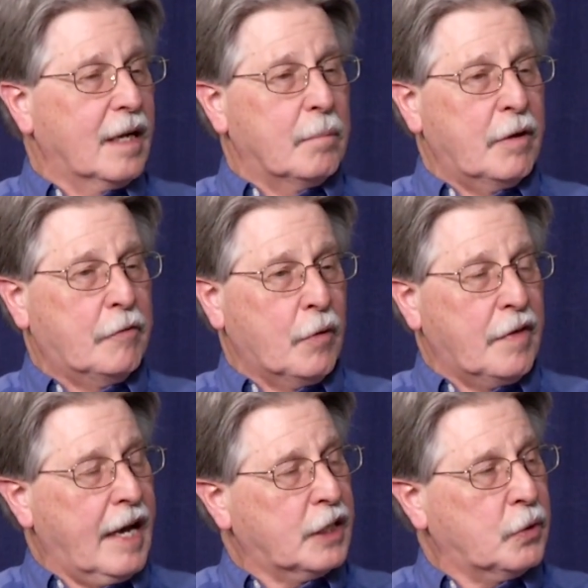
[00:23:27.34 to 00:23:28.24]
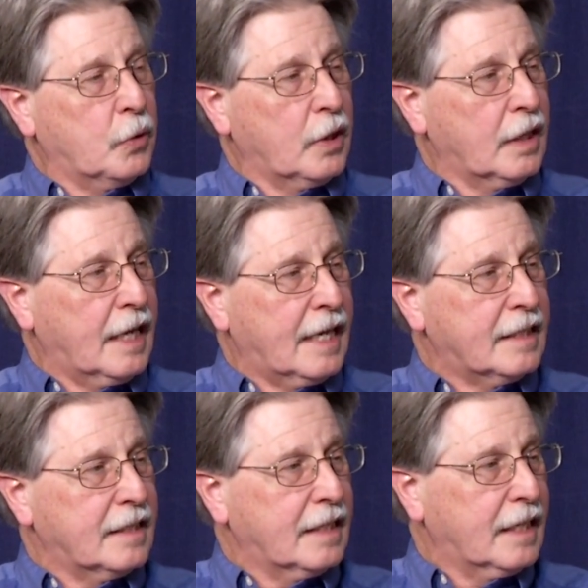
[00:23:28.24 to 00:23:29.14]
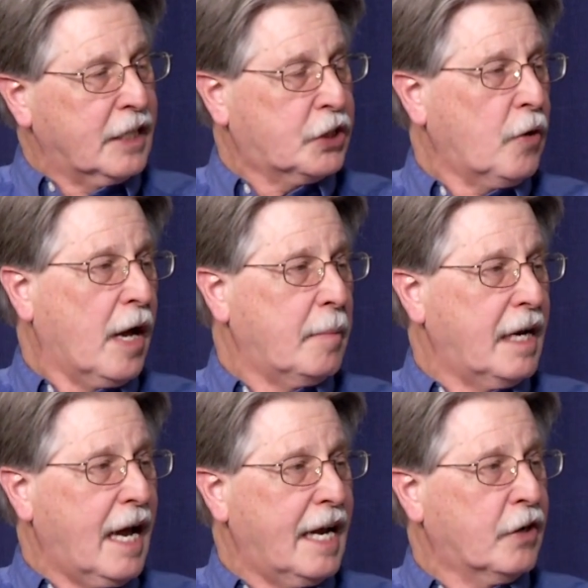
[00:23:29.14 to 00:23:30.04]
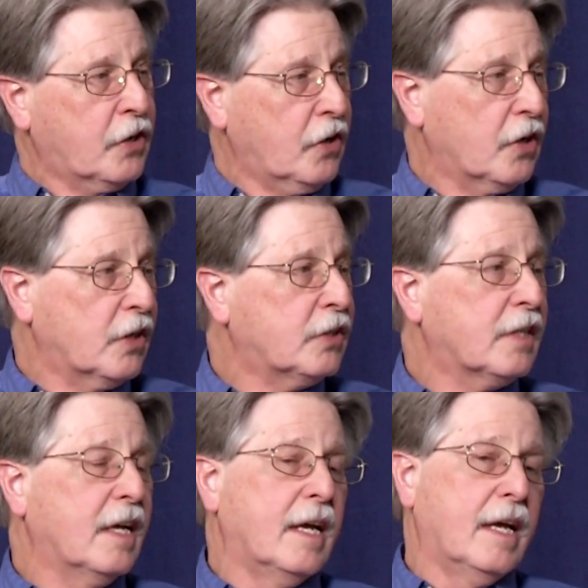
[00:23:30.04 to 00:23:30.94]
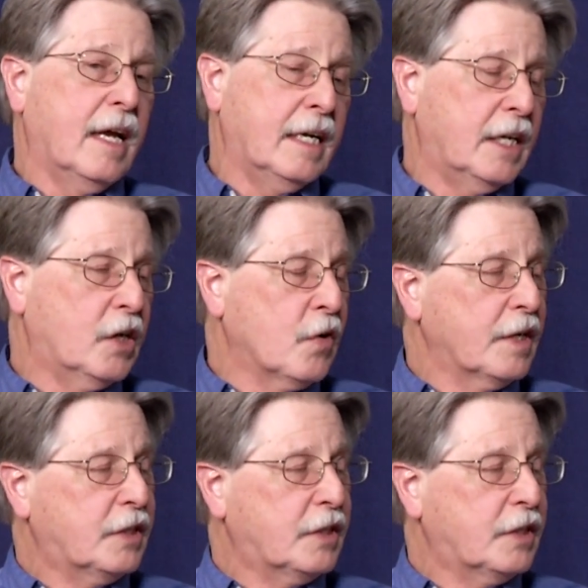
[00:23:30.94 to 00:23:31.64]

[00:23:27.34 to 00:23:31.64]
before the actual astronomy night occurs. And then going